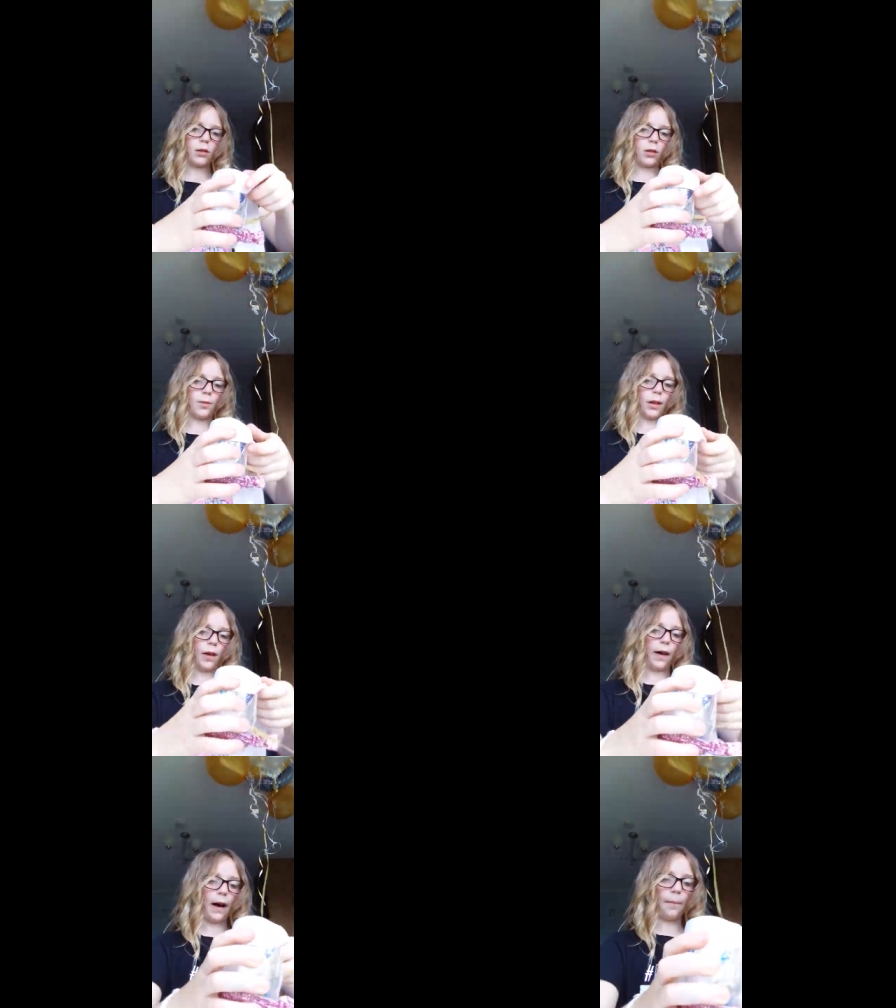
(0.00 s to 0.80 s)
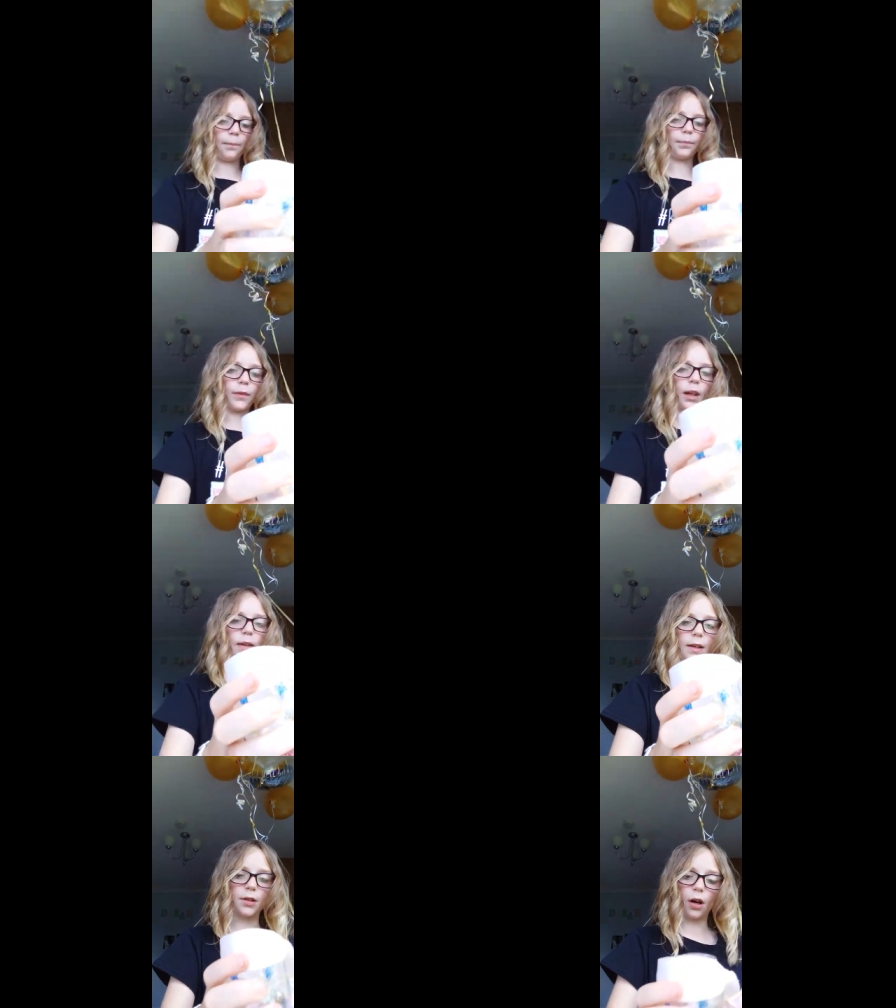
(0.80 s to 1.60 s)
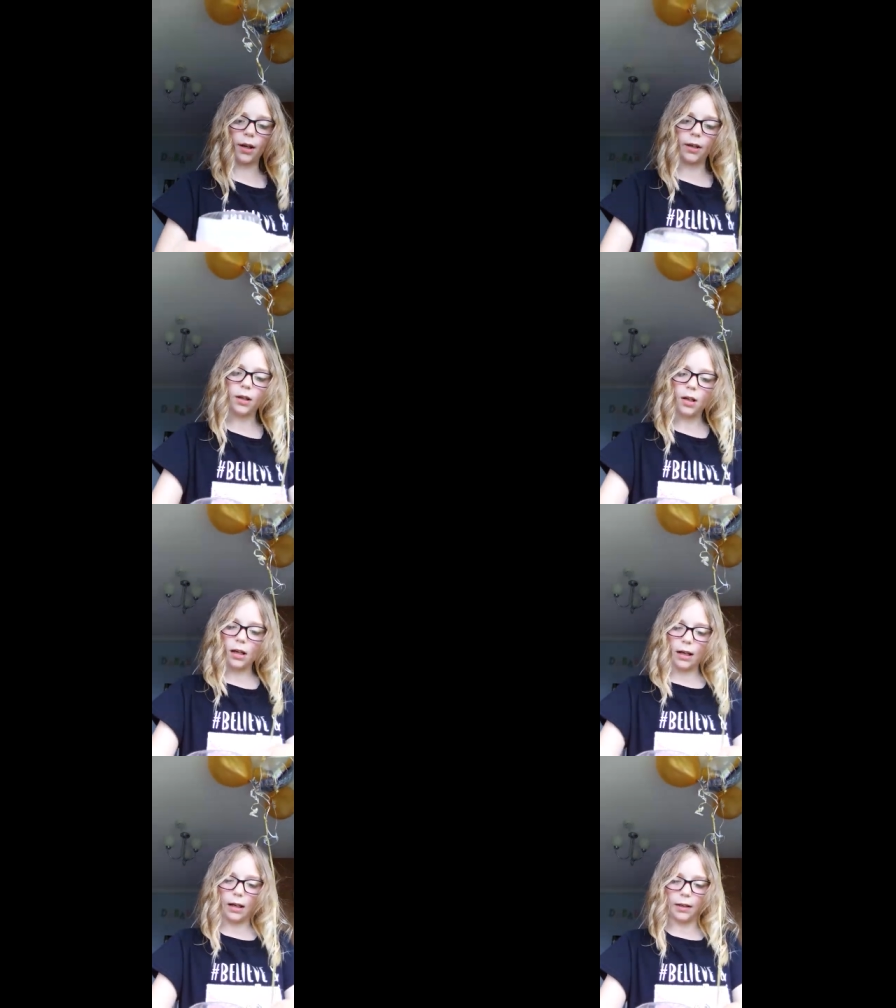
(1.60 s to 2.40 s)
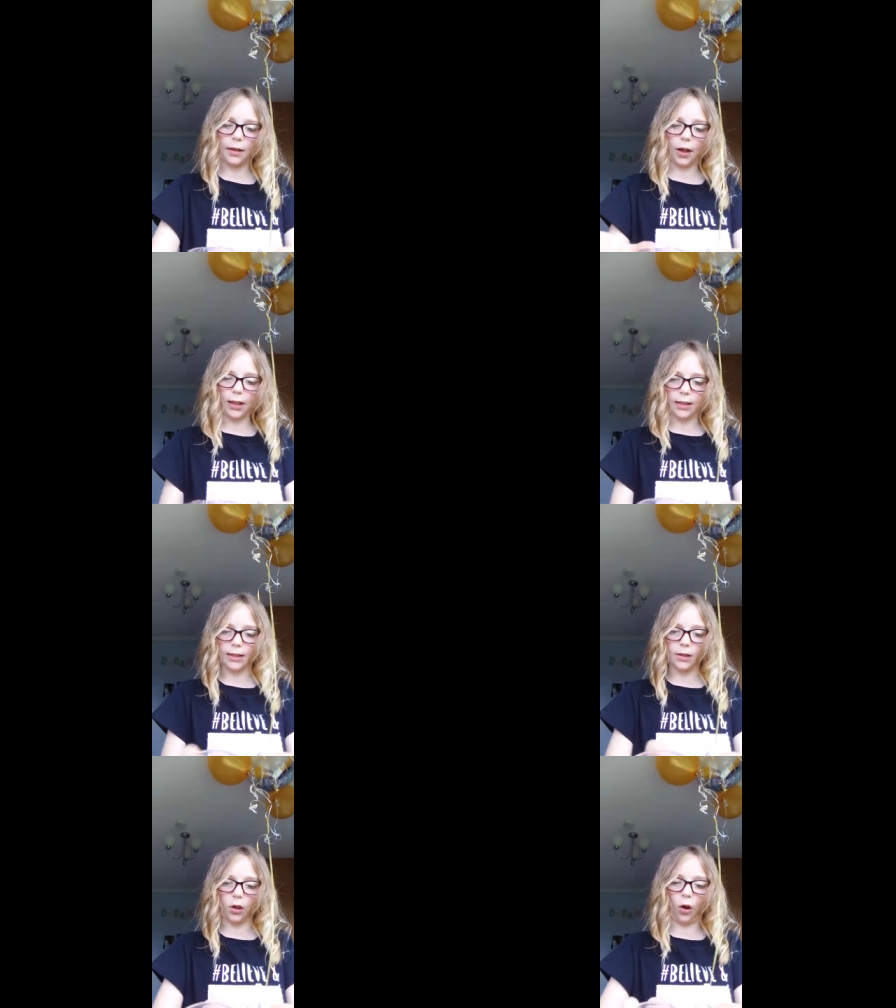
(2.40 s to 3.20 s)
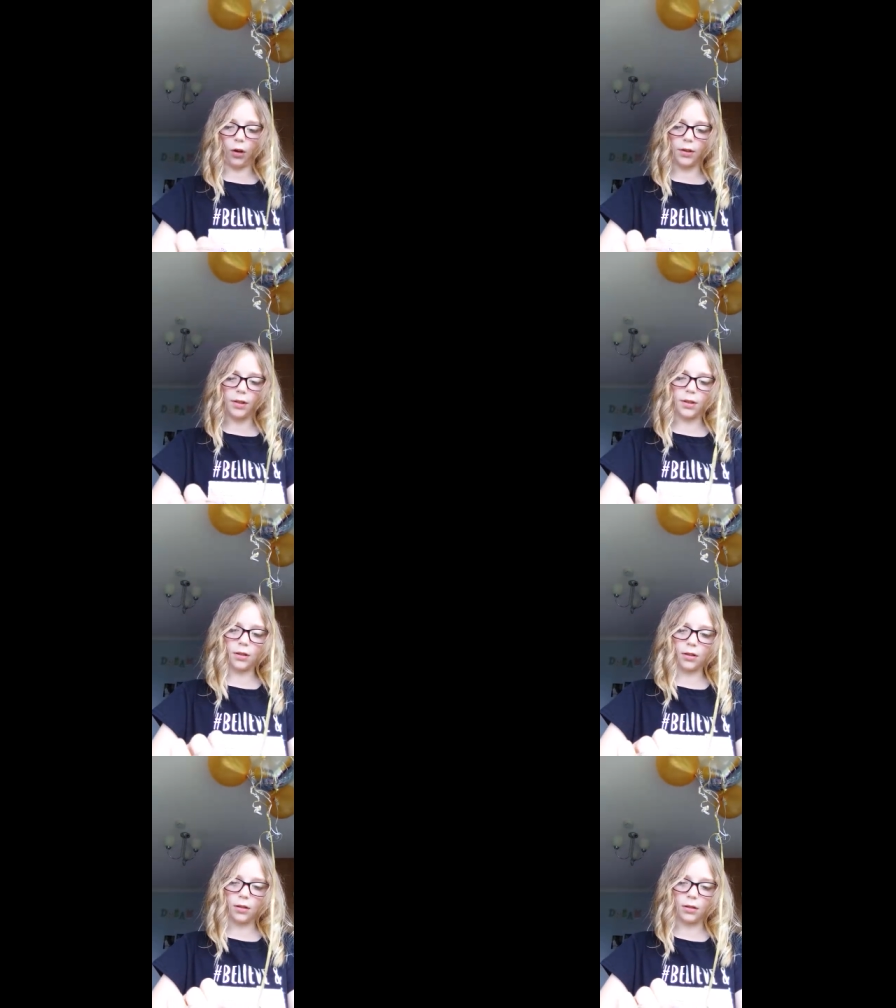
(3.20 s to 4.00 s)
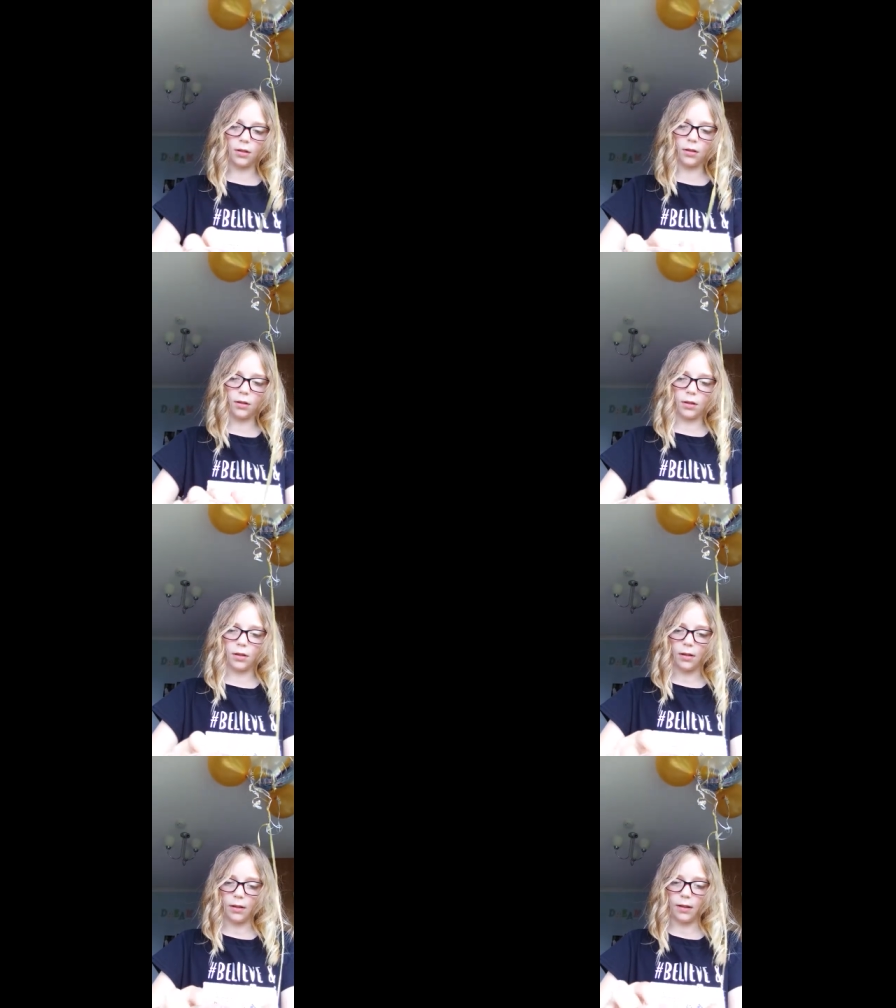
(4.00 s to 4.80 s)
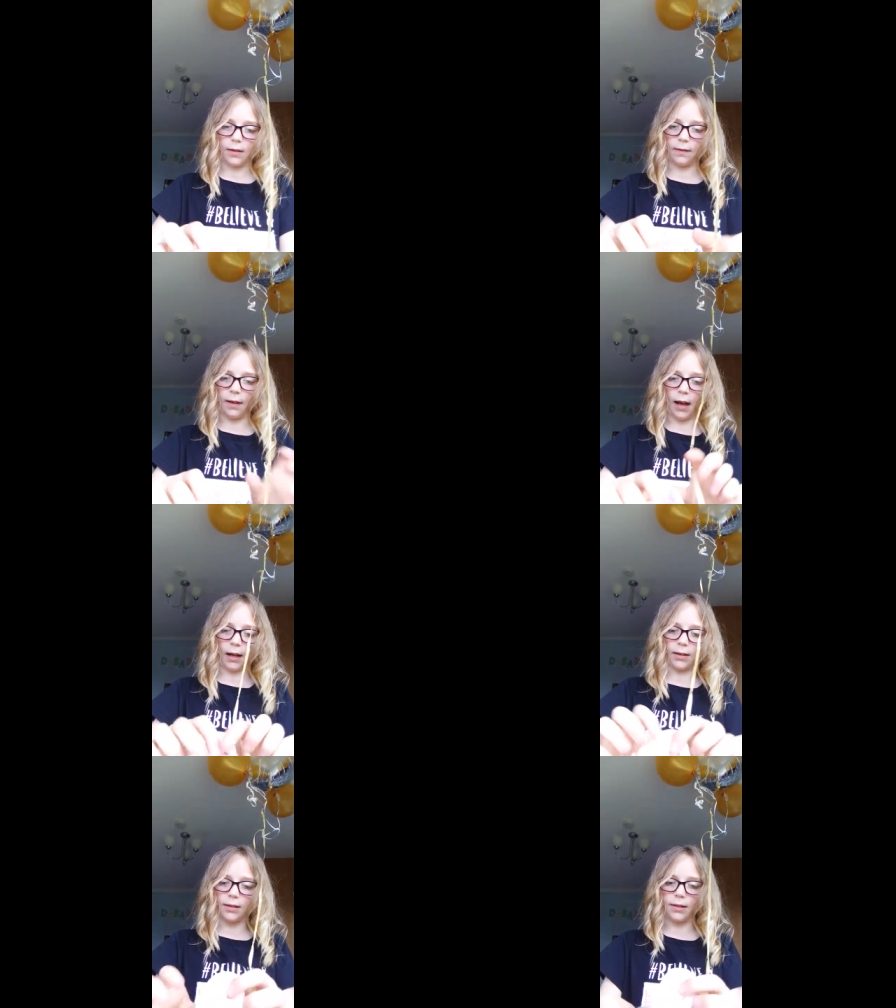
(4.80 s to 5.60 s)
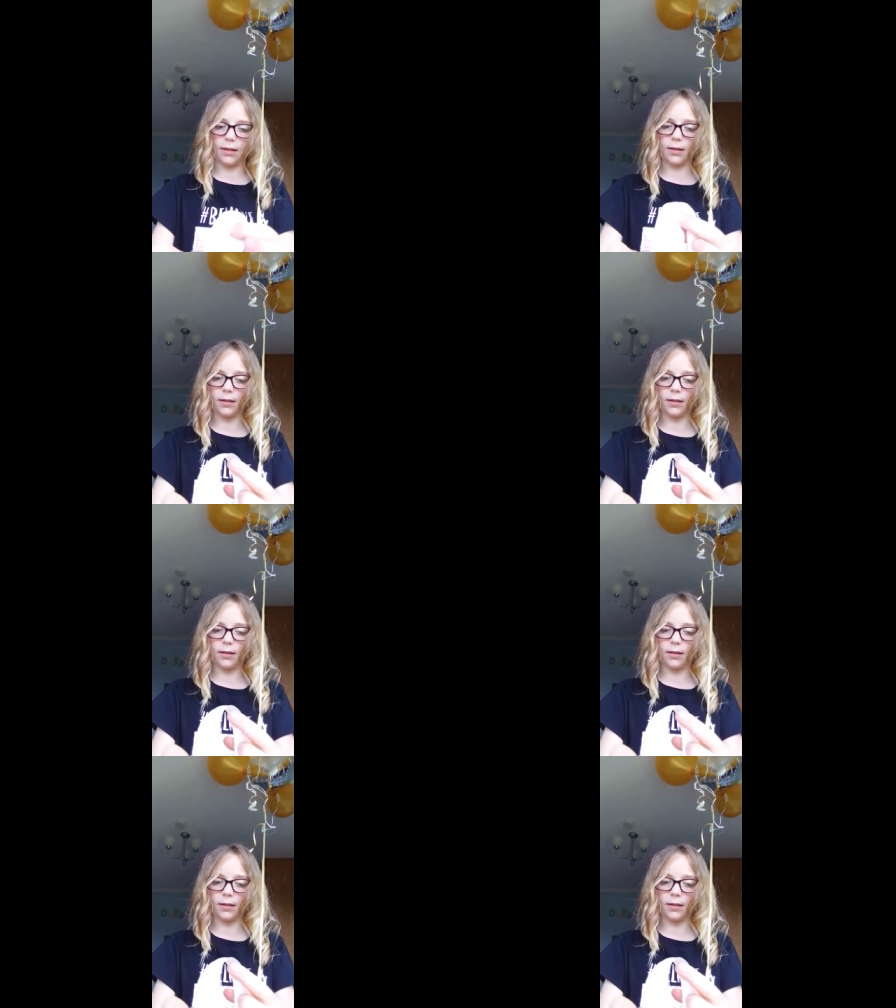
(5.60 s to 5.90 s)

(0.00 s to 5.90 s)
loop it like that and then tie a nice knot in that.